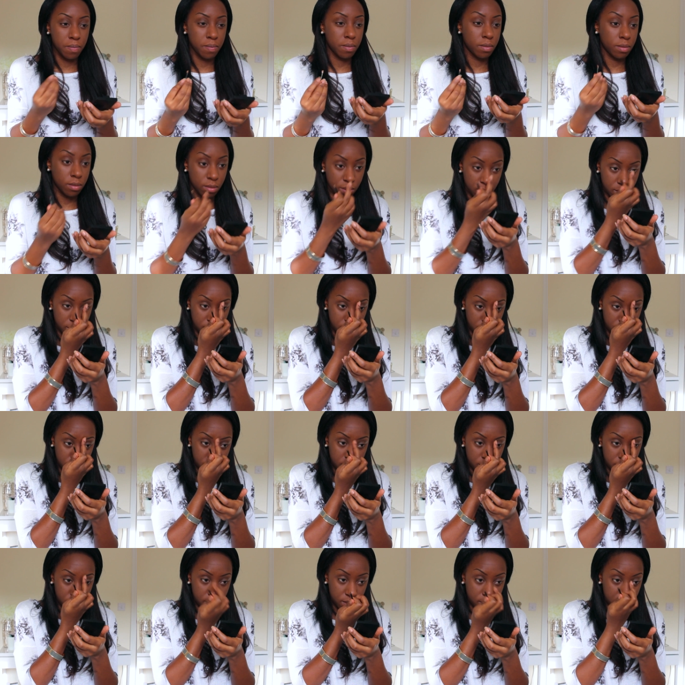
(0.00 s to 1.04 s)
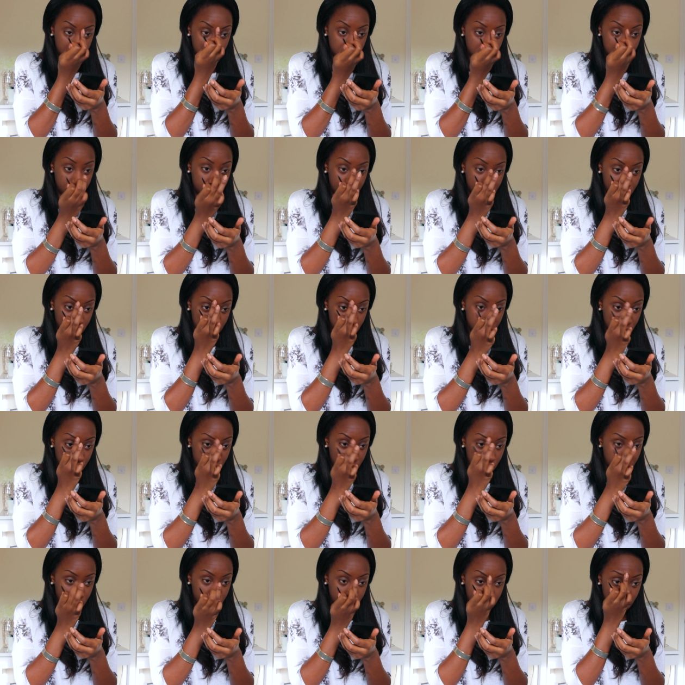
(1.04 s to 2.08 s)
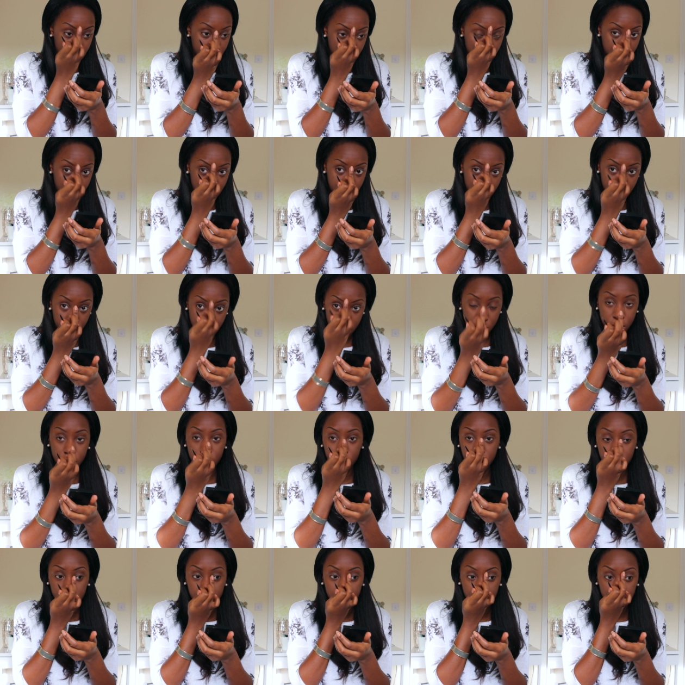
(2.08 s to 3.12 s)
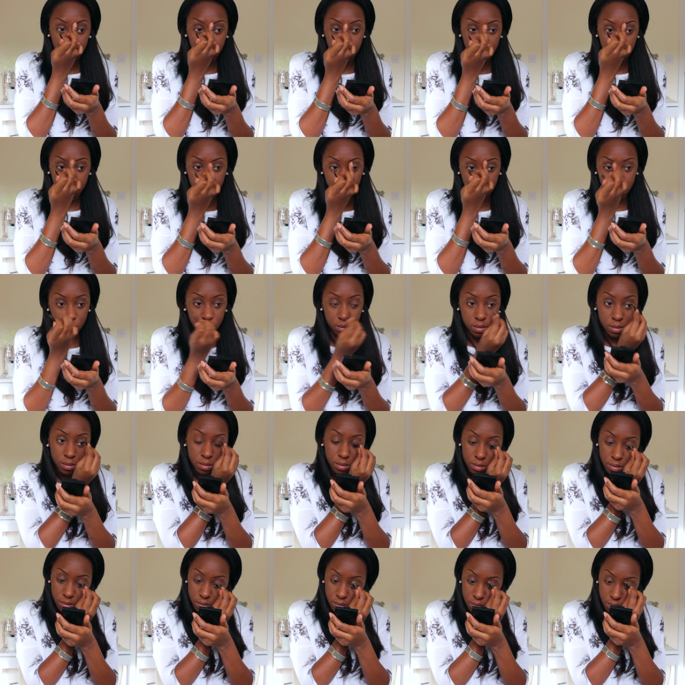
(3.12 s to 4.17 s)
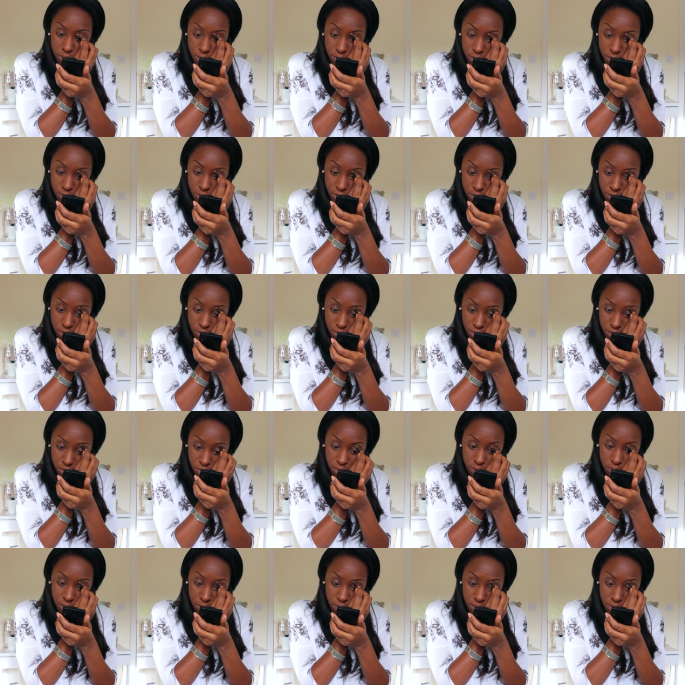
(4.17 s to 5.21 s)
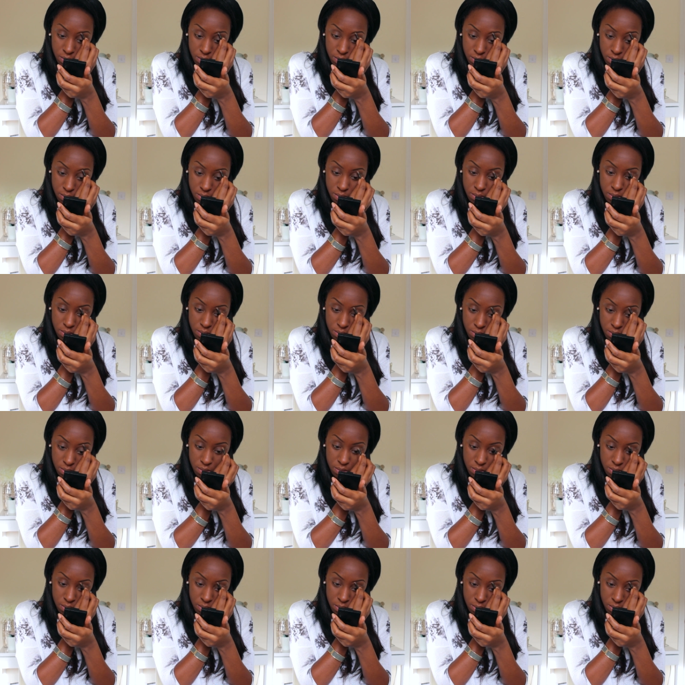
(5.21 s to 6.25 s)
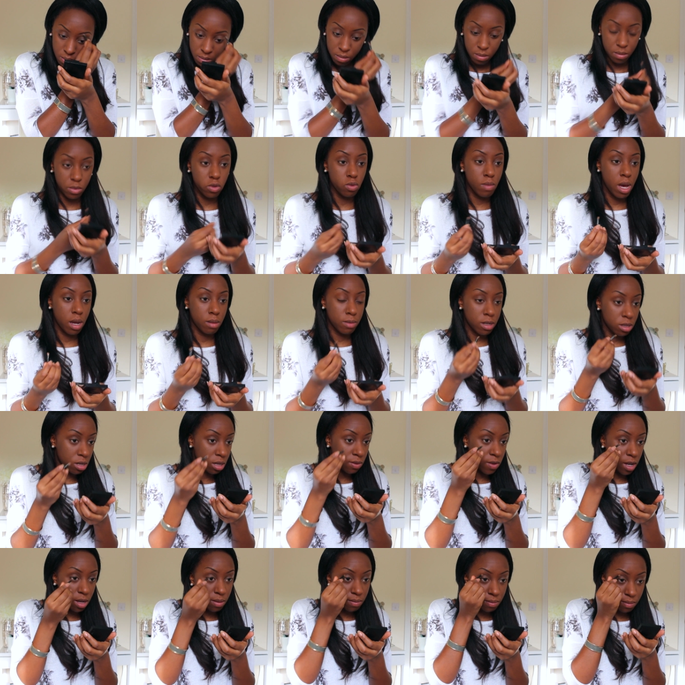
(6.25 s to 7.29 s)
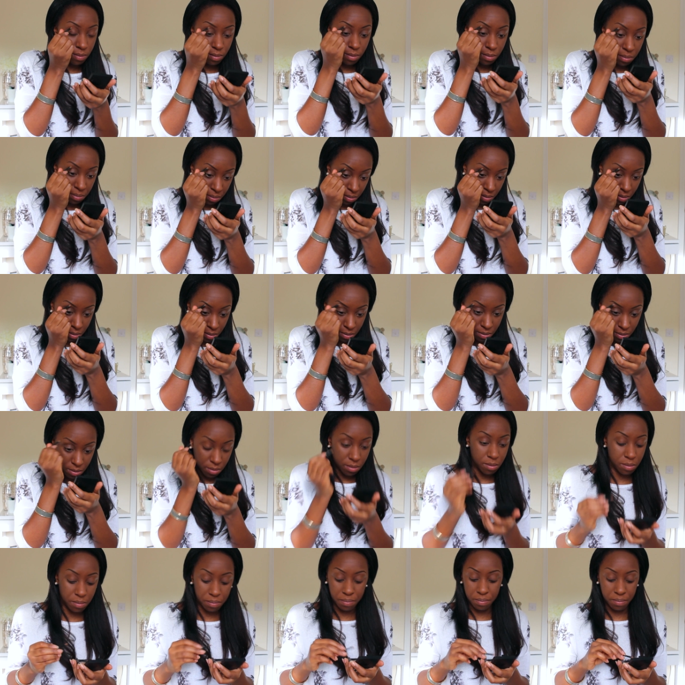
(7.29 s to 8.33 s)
and then I blend with my finger, just to make the hairs sort of not end so harshly in the middle.